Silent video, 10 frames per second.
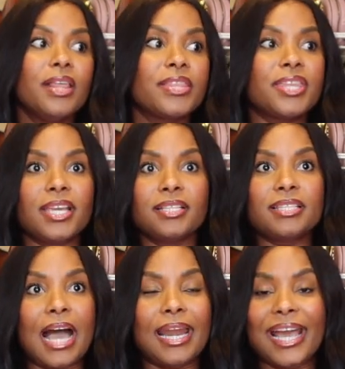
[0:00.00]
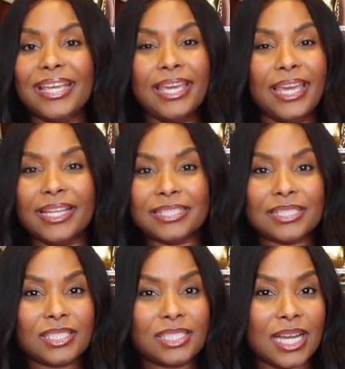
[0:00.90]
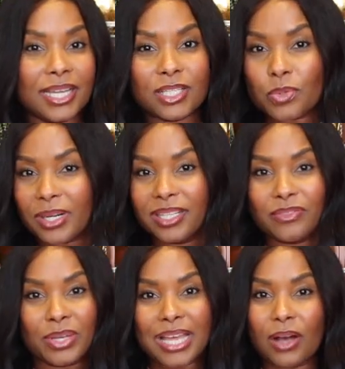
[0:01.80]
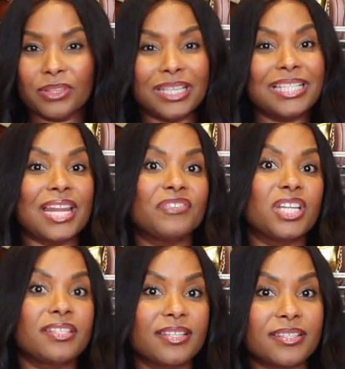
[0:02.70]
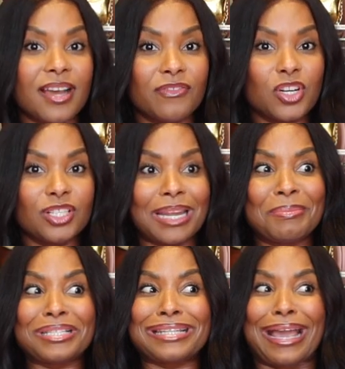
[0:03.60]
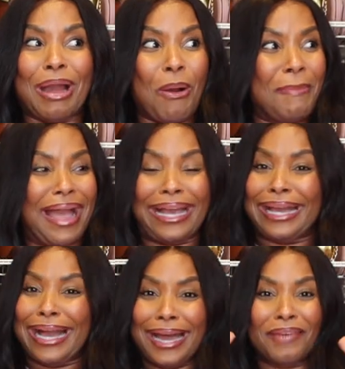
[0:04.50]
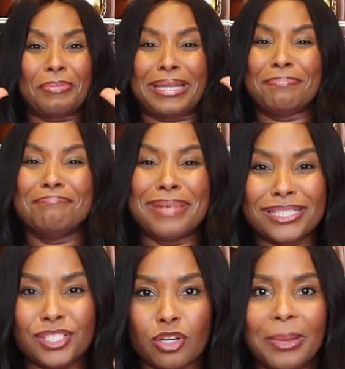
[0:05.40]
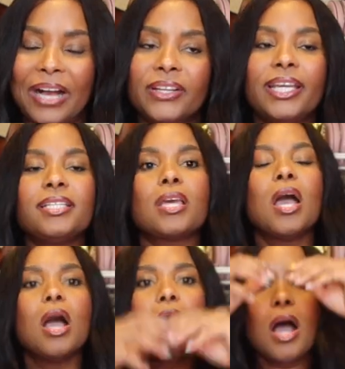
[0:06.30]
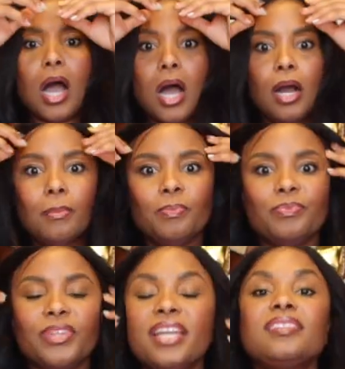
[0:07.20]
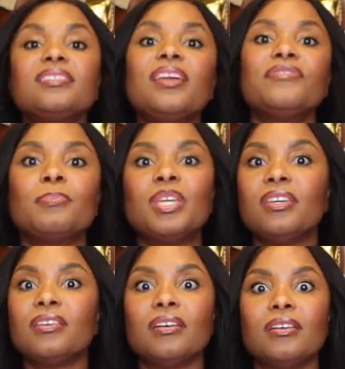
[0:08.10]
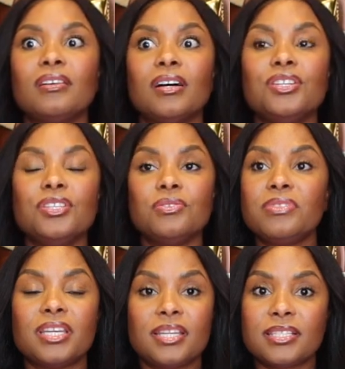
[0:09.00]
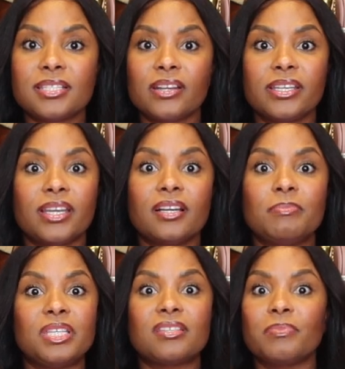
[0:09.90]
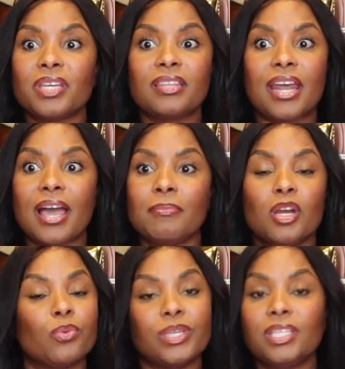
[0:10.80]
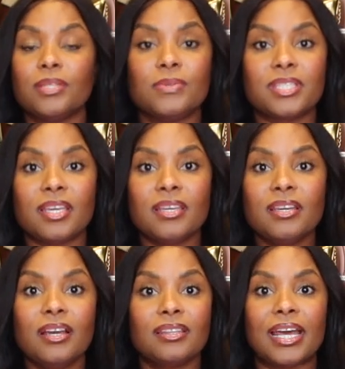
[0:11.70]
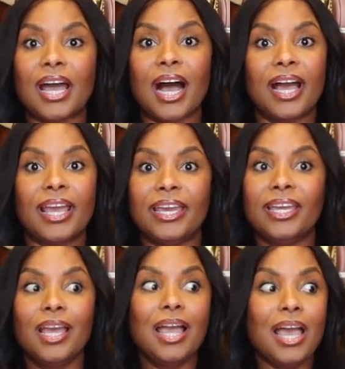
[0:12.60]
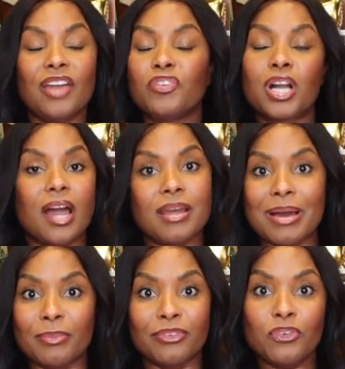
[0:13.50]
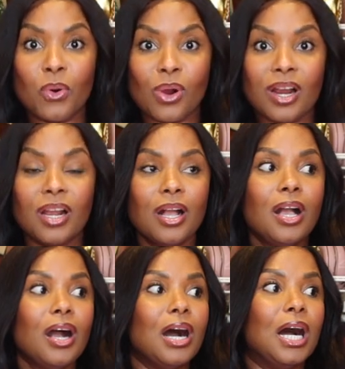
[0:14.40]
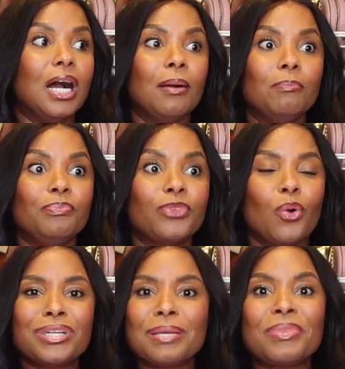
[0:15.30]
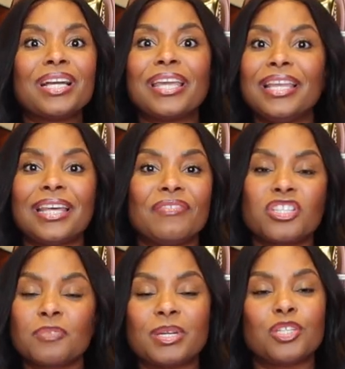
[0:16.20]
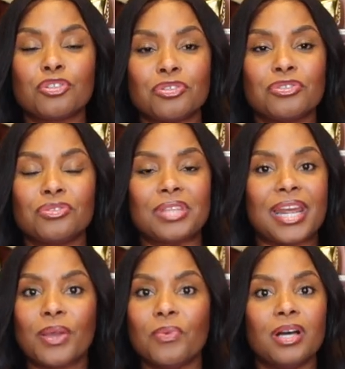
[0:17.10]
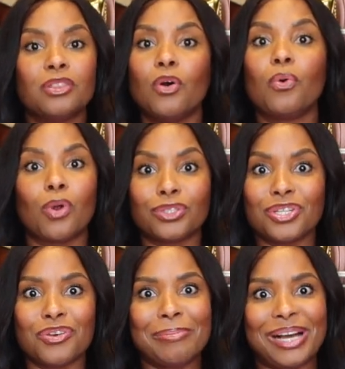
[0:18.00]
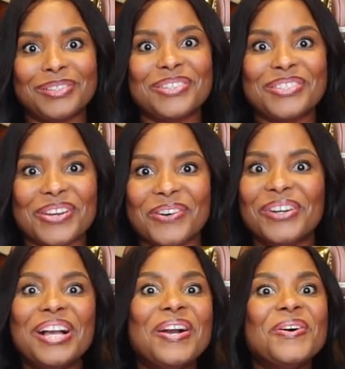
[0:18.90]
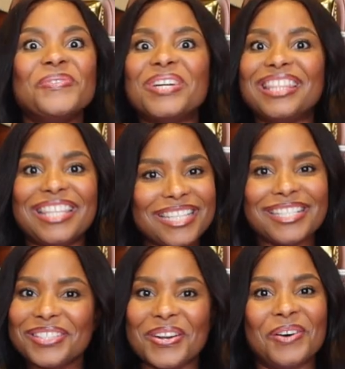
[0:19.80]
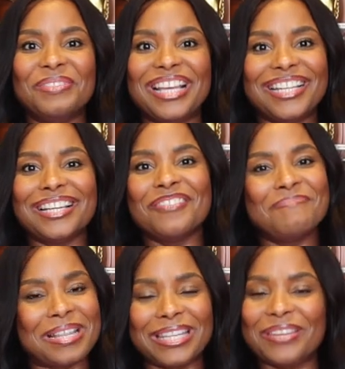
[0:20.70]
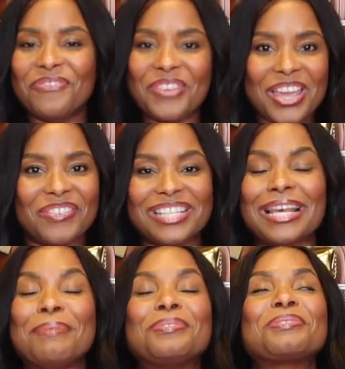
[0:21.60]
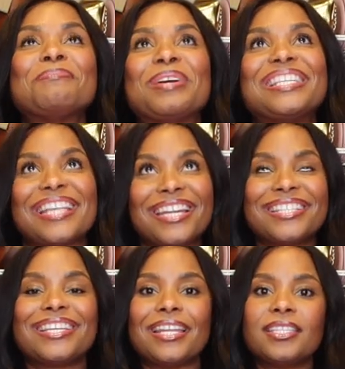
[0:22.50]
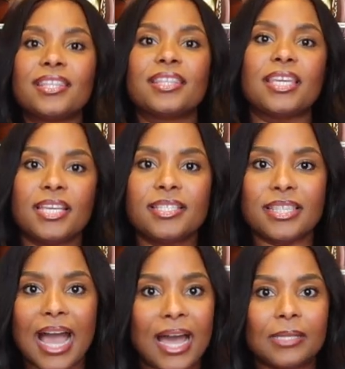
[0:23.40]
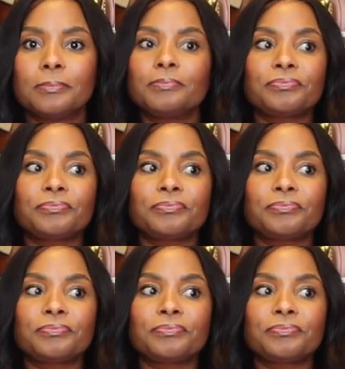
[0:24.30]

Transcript: the things that I can't kind of sort of live without, the things that I've just discovered that I'm just like, oh my God, everybody must know about it. And it doesn't have to be a new thing necessarily. It could be something that I'm reusing that I had forgotten about before. Or something again that I've just been introduced to that I want the whole world to know about. And so with this installment of Monthly Favorites, I'm super excited to get into the things that